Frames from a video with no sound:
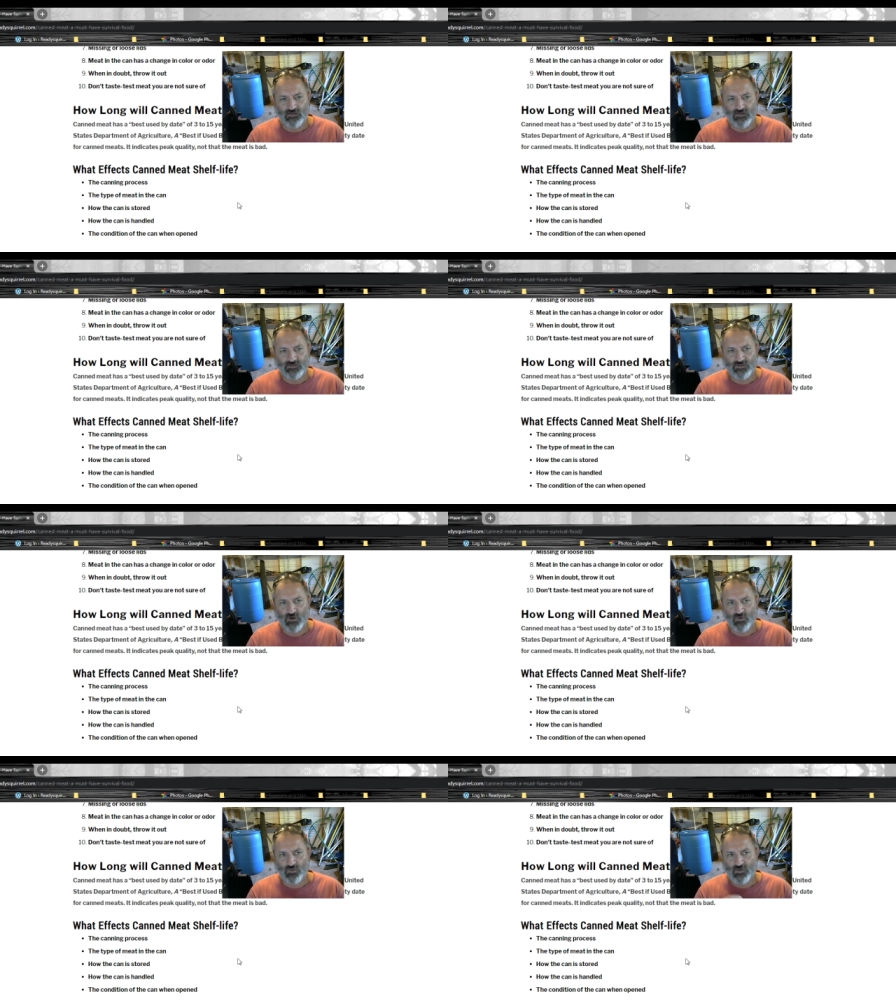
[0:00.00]

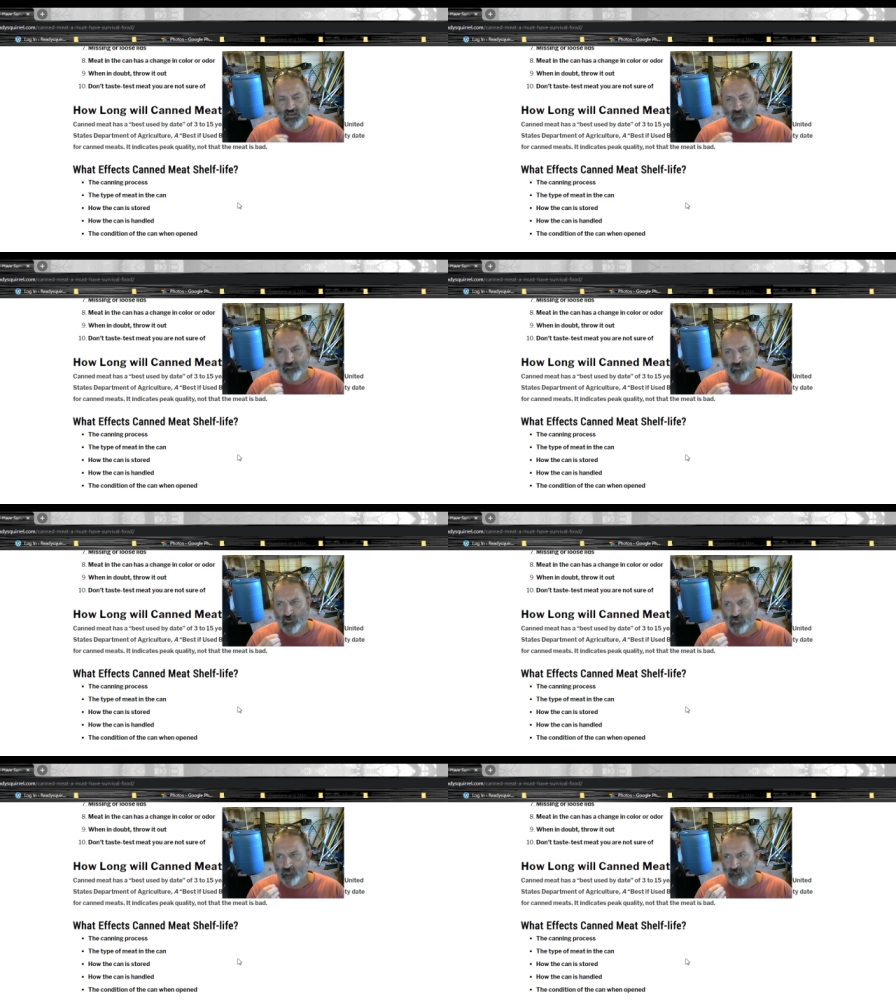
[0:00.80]
So if
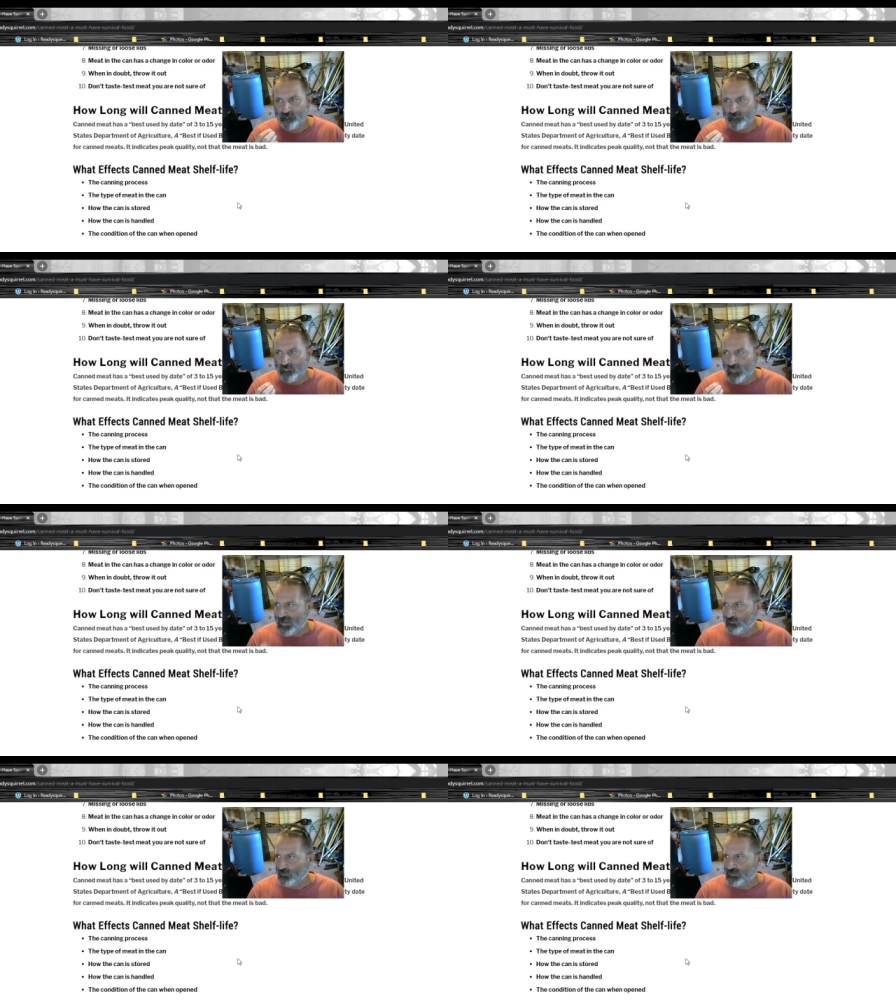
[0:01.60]
you're
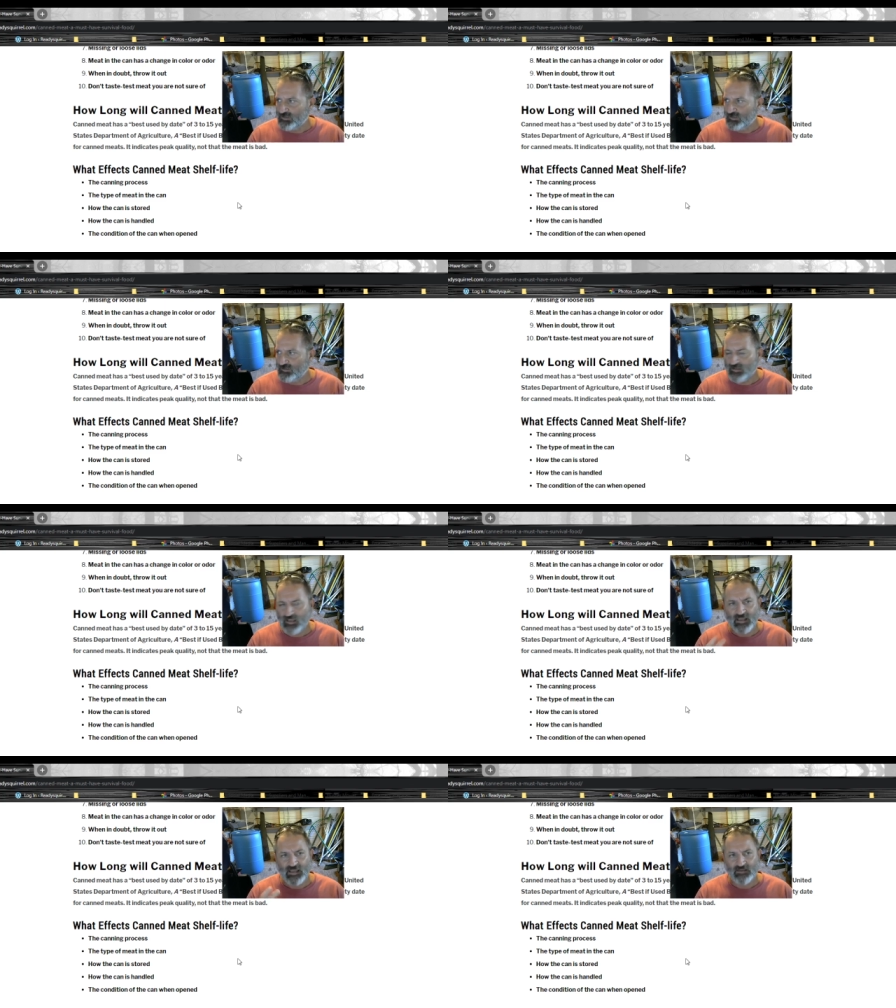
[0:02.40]
not looking
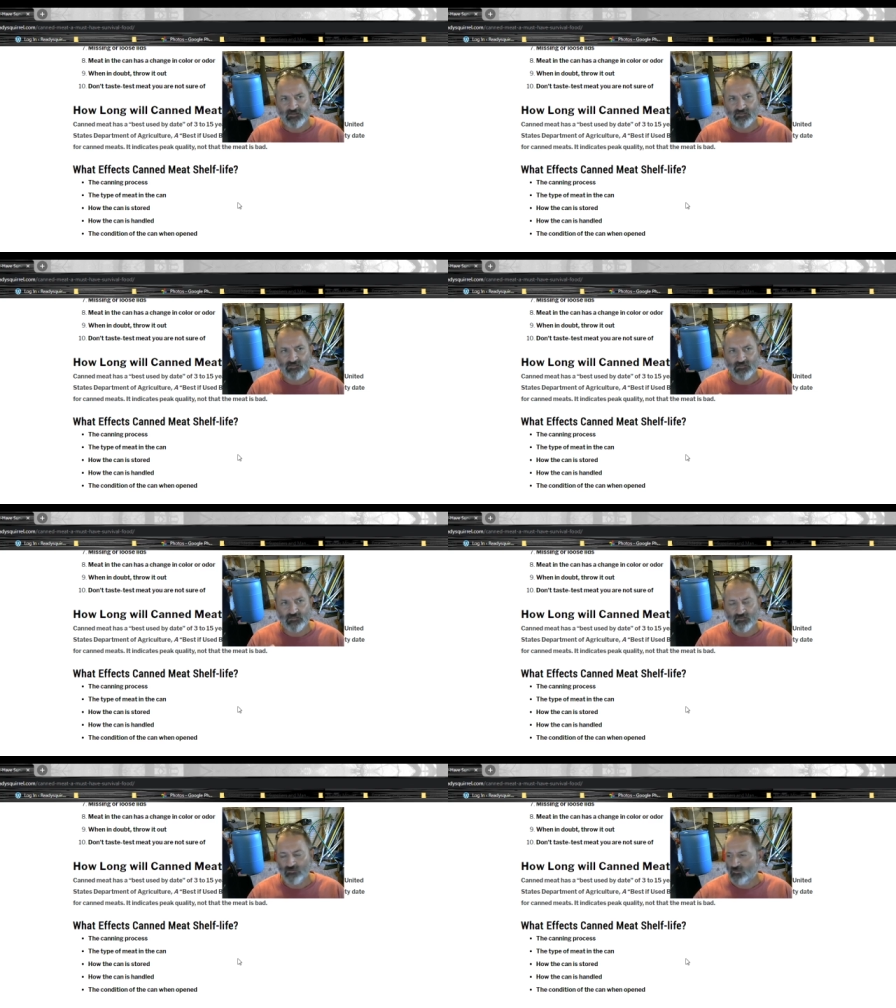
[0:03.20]
at
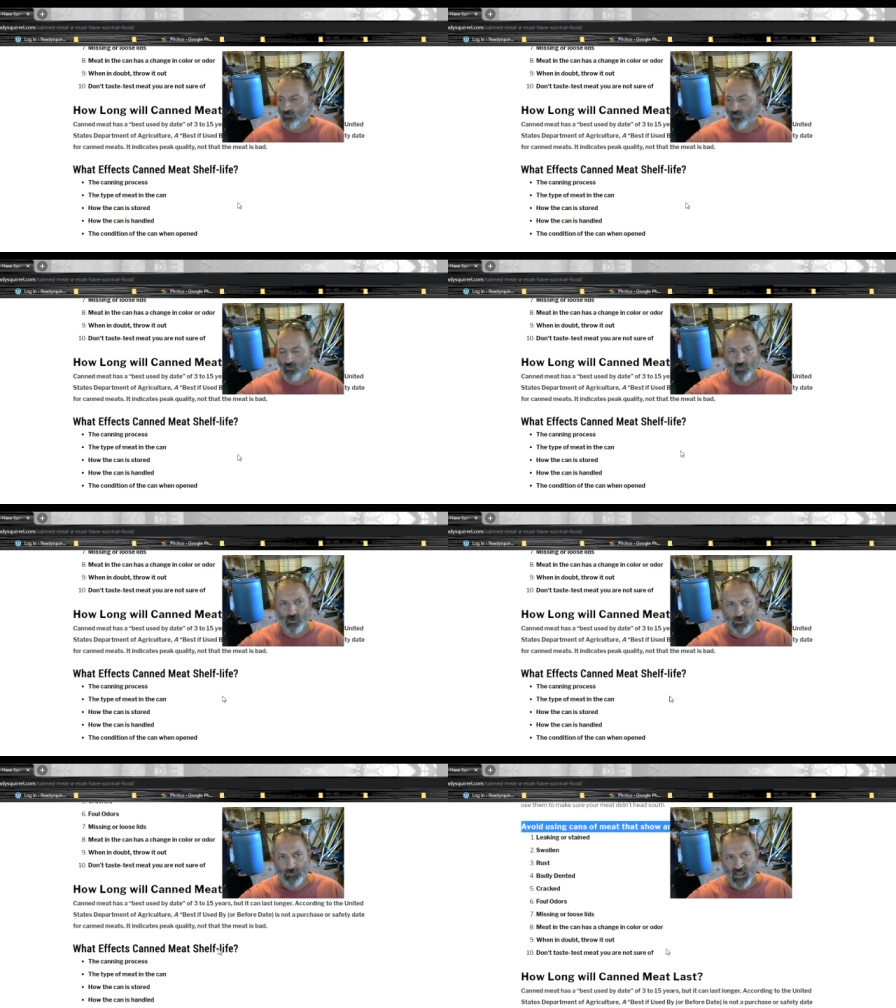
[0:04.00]

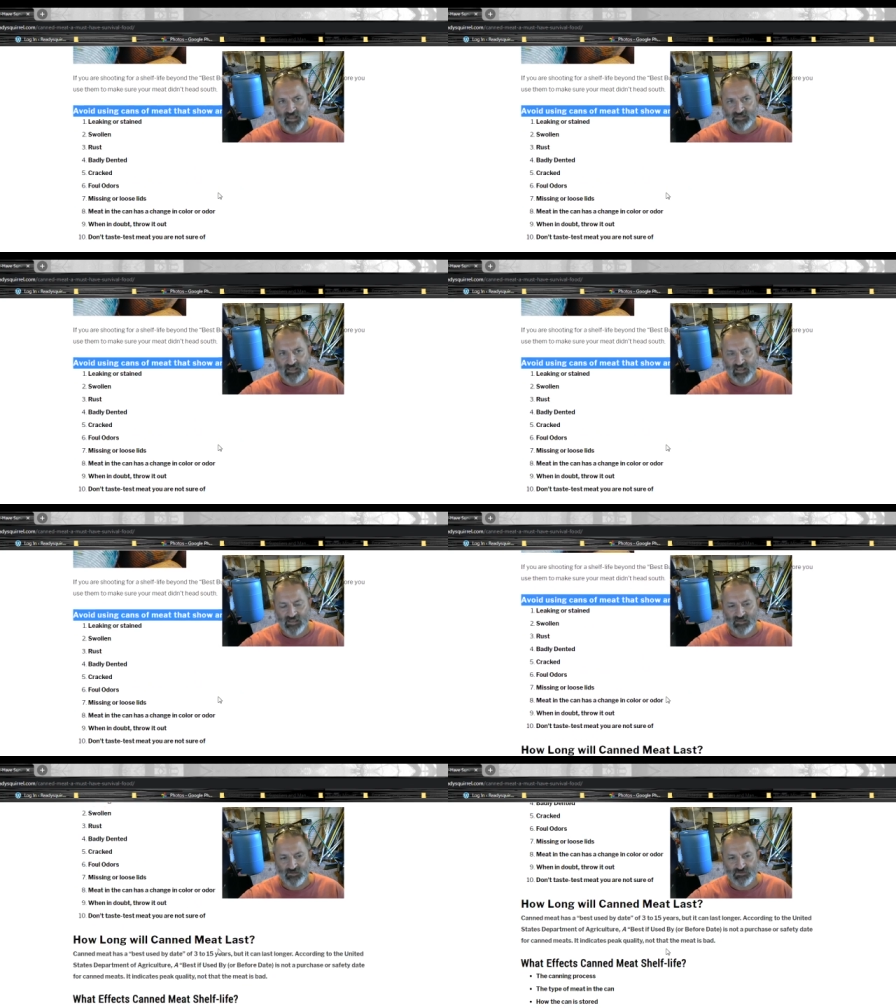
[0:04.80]
what a bad
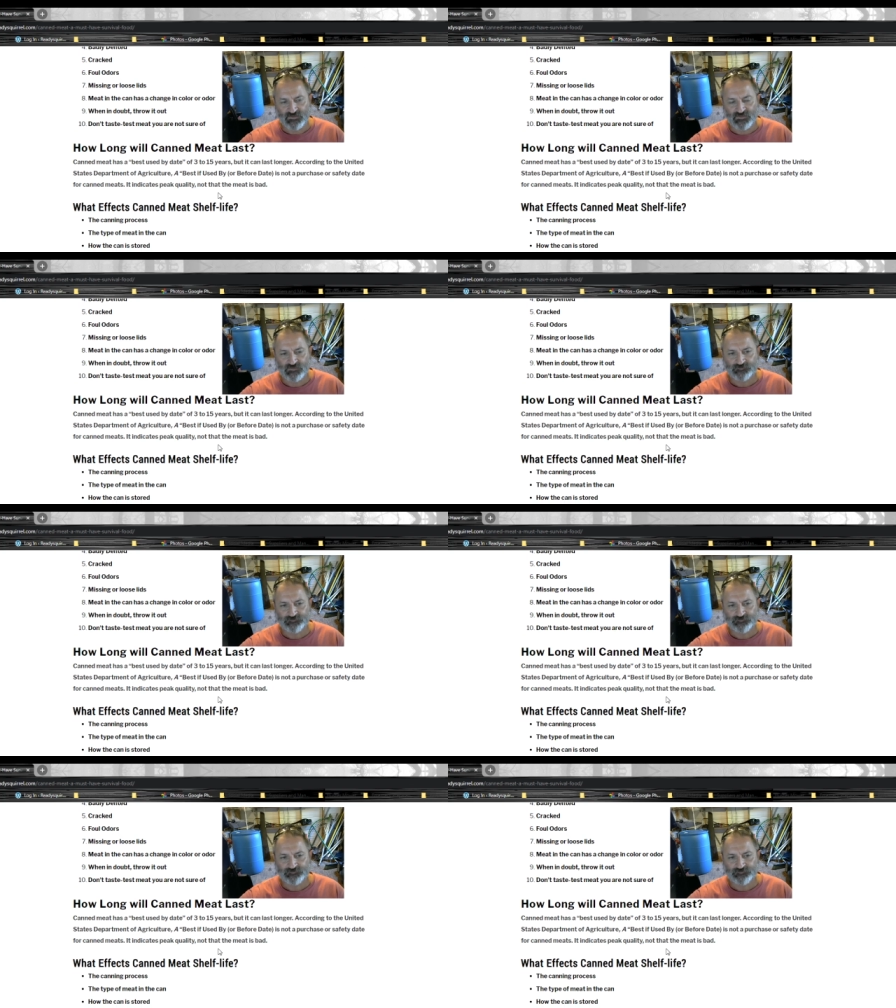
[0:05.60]
can is,